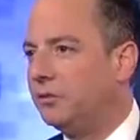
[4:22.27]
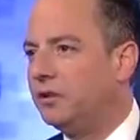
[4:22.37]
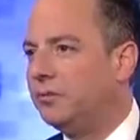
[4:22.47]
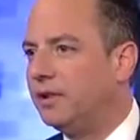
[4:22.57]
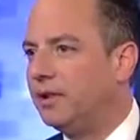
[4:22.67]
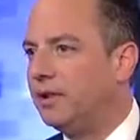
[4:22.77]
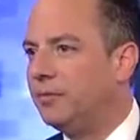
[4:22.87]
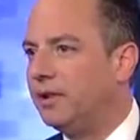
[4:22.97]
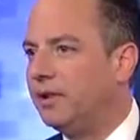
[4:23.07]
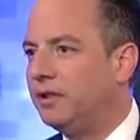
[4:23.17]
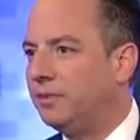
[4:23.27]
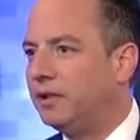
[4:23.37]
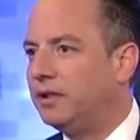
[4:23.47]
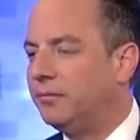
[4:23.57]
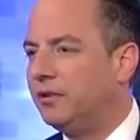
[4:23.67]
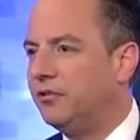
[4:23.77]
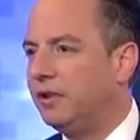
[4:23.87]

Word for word: going to be allowed by the debate commission.